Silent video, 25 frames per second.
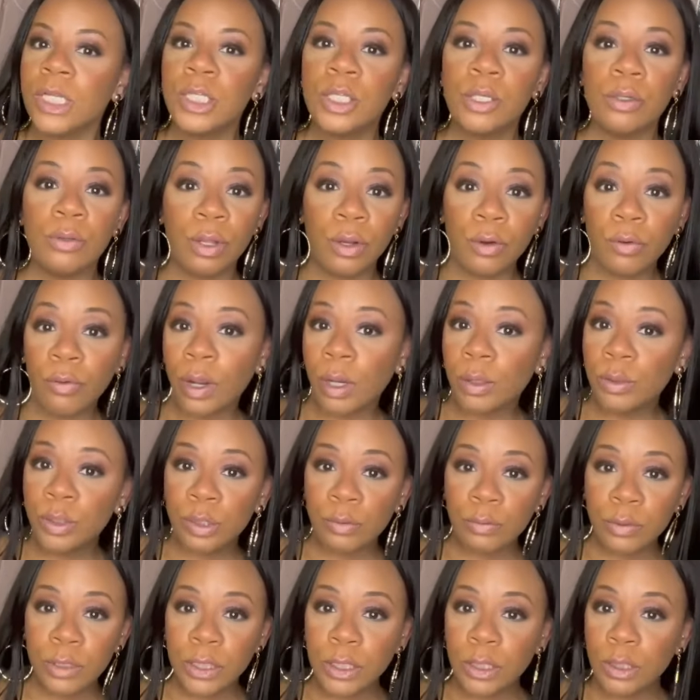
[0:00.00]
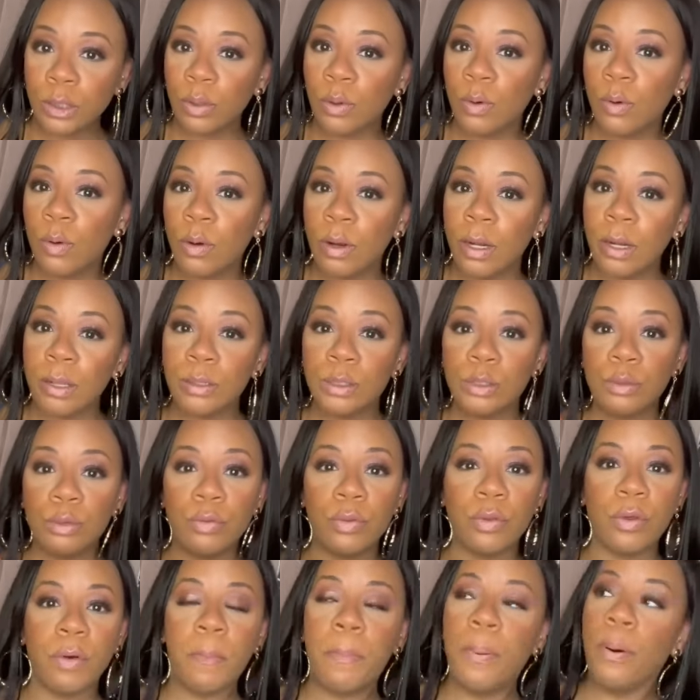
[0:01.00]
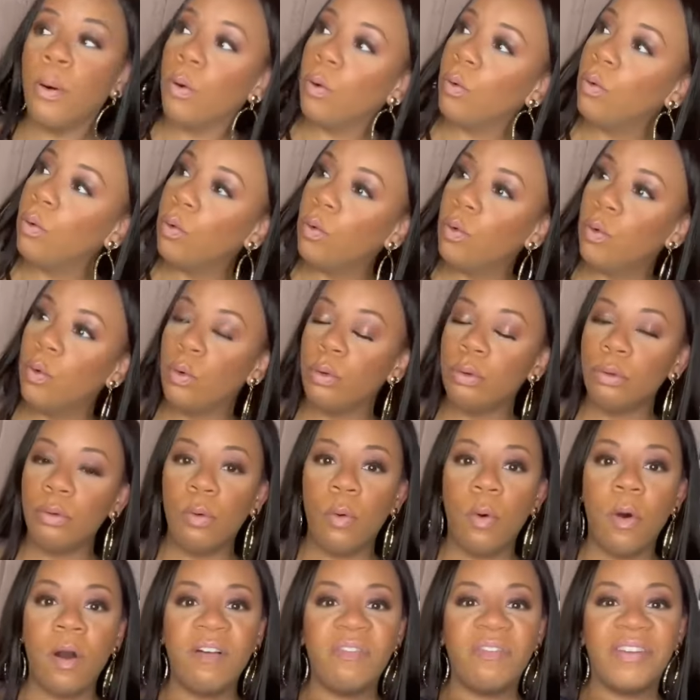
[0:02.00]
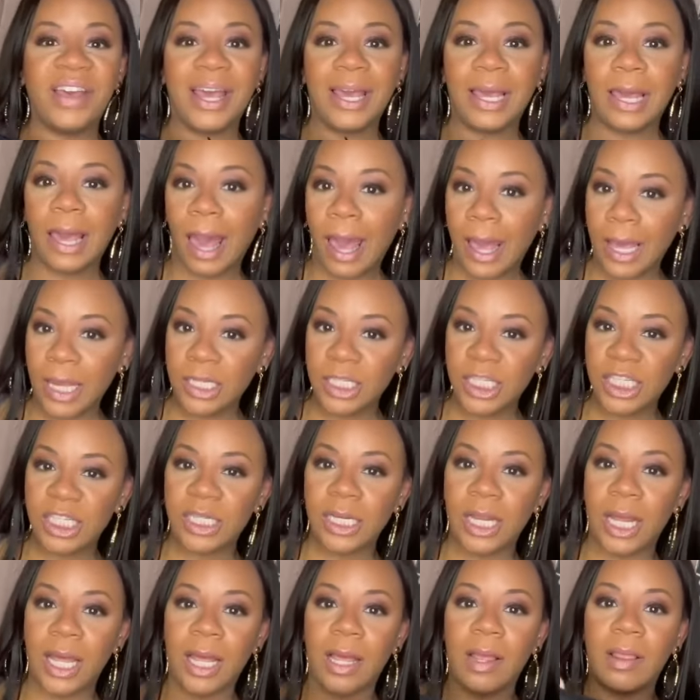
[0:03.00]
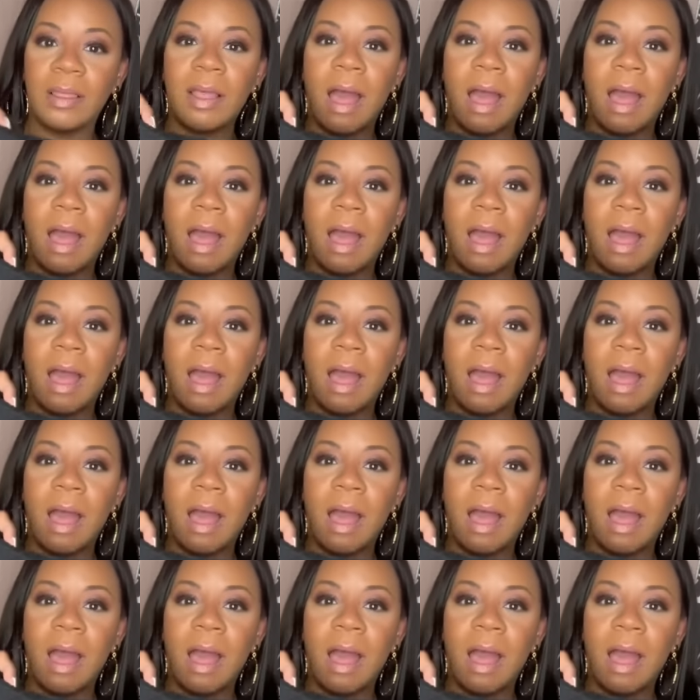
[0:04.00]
to the grocery store, to the pool, on vacation.